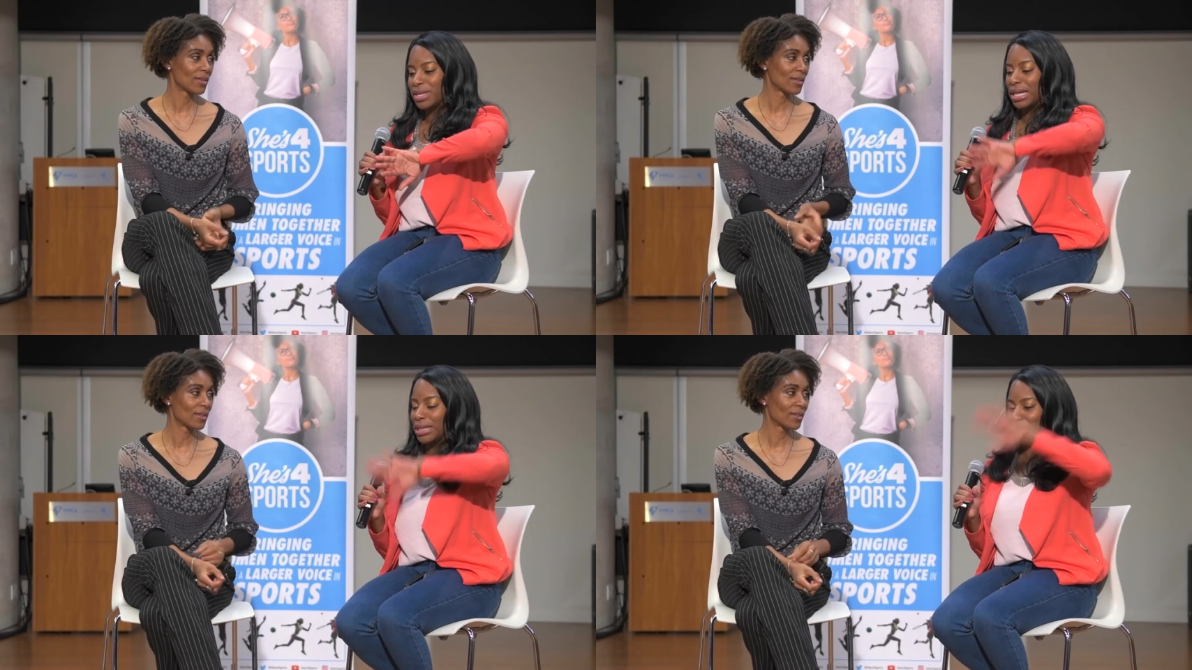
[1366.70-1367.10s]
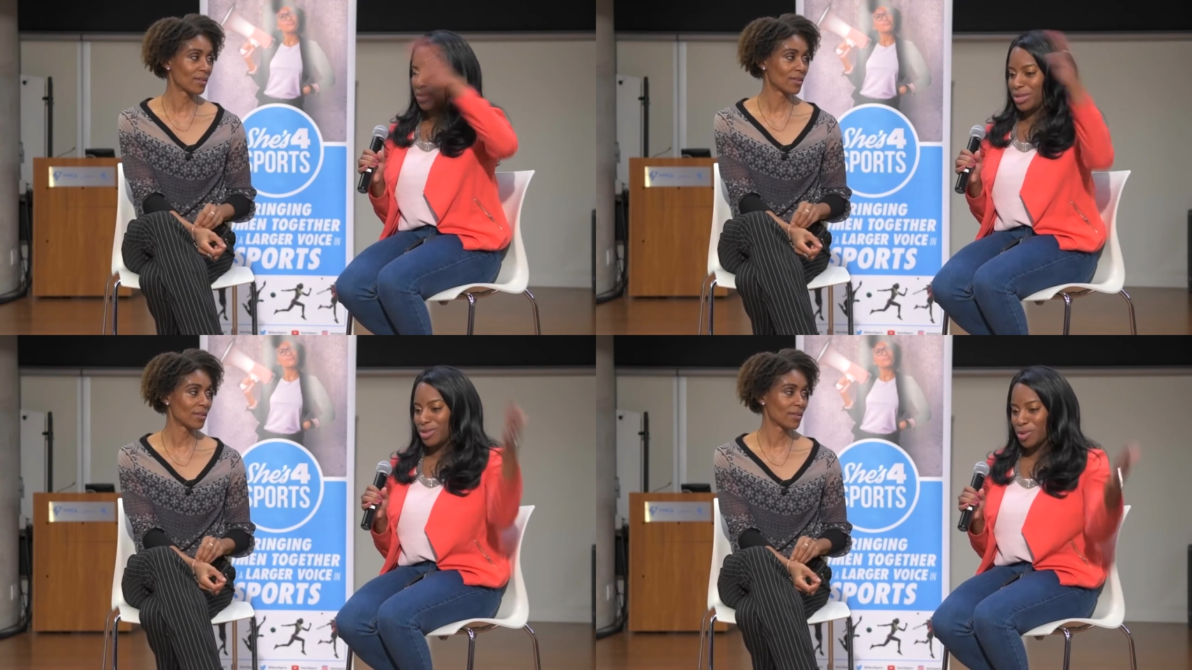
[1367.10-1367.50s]

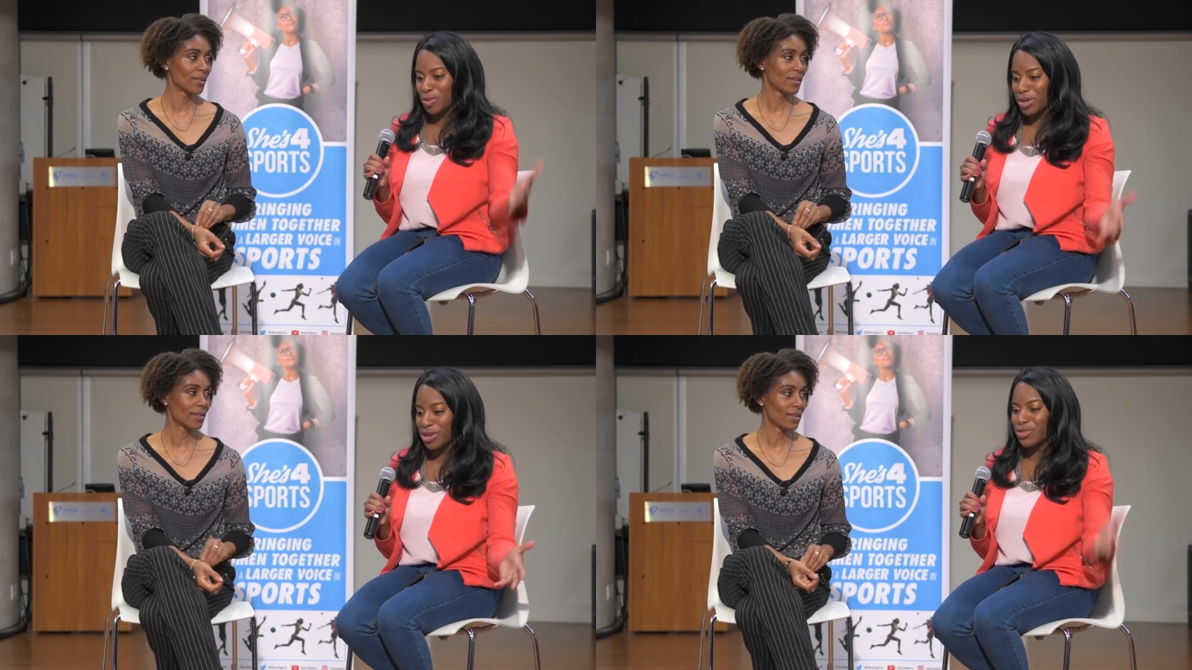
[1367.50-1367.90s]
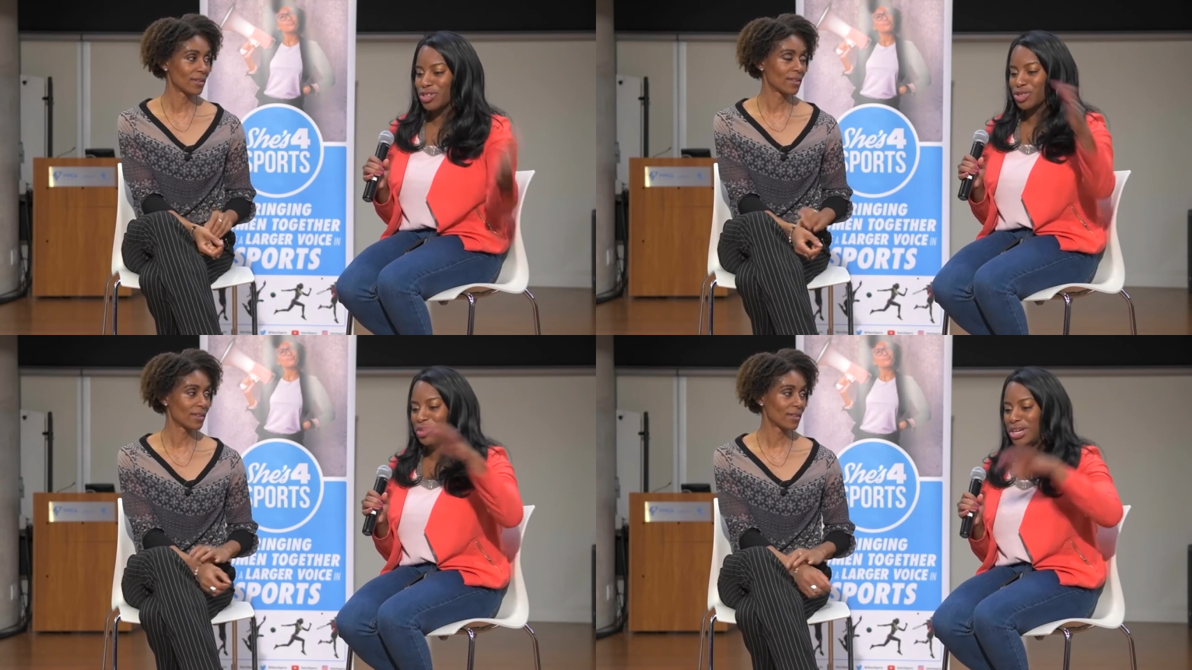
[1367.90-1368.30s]
Speaker 1: Olympian career, the
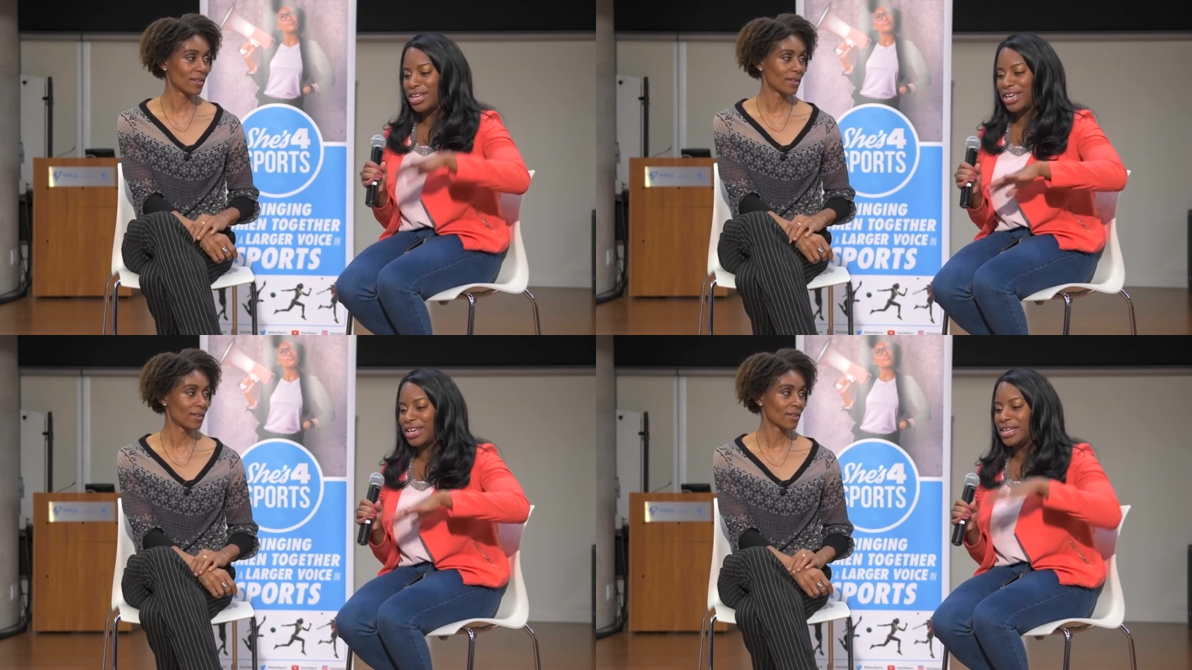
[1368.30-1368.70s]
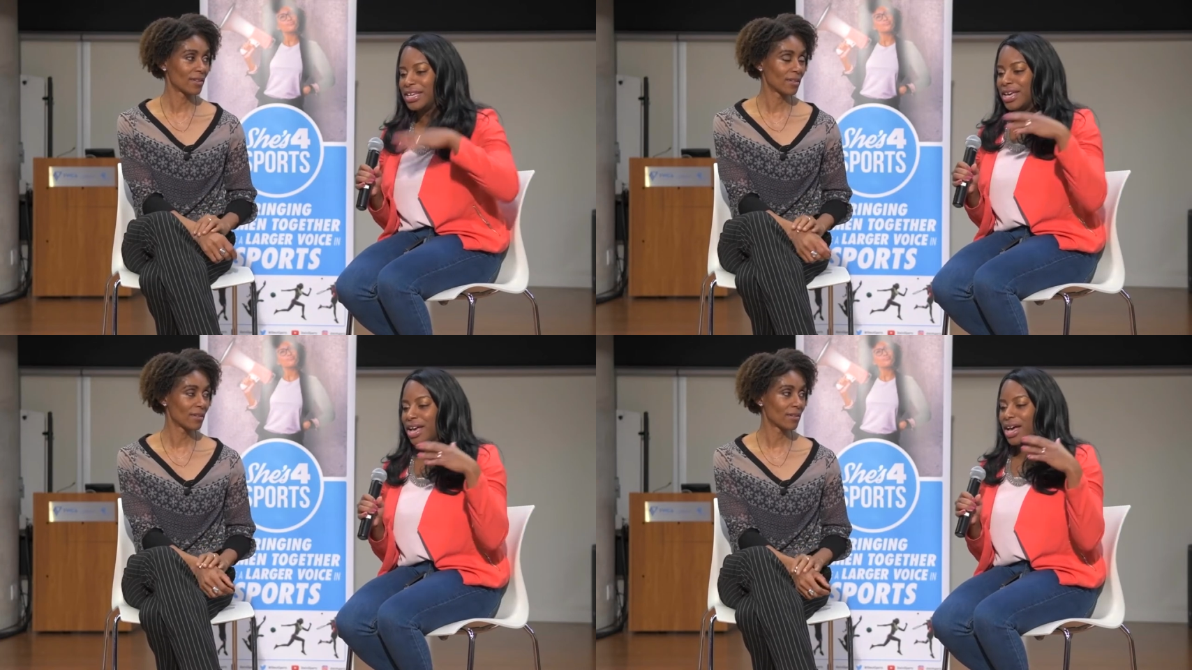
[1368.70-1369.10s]
training, and
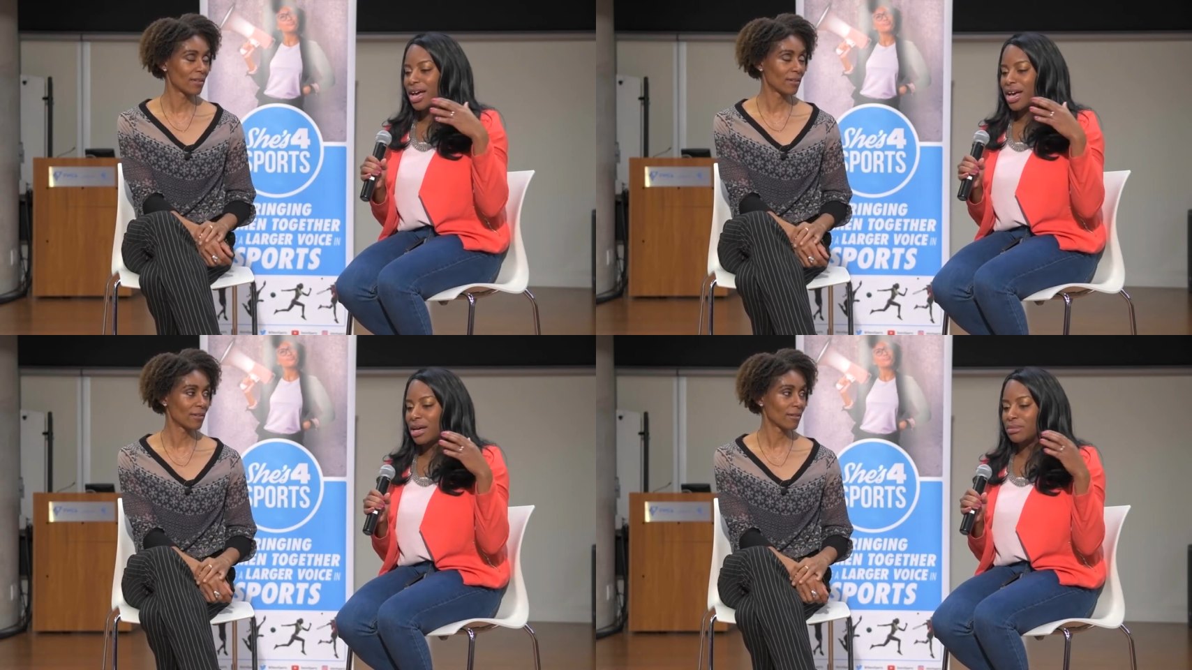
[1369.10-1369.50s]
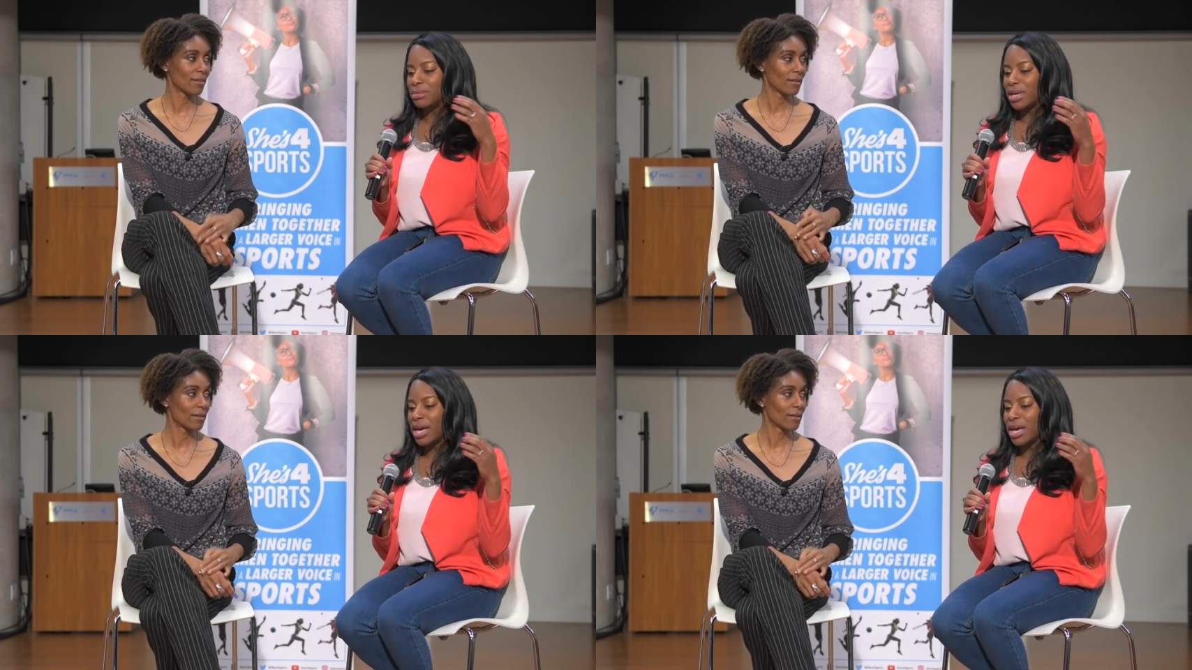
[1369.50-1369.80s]
um,